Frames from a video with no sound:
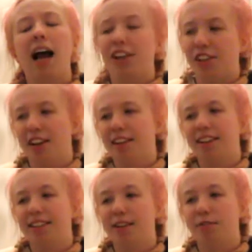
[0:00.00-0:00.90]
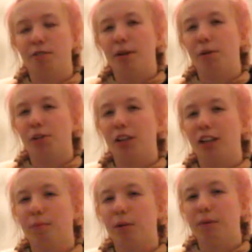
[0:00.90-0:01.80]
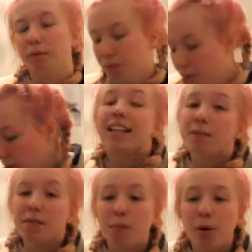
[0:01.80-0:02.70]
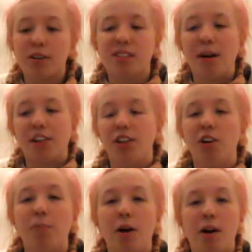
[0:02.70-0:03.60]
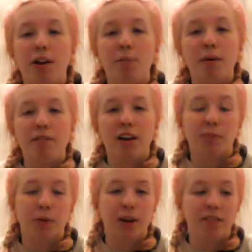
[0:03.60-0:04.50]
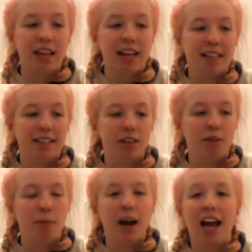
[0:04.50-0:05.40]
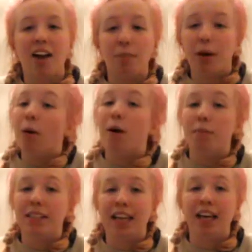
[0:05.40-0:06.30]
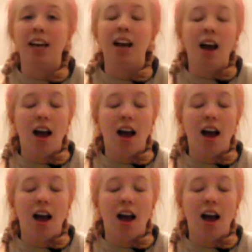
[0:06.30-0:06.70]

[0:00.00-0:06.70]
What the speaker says: Actually I think that's it for rewatching at the moment. In terms of books, I'm actually only on my first book of the year still, but I have been quite busy.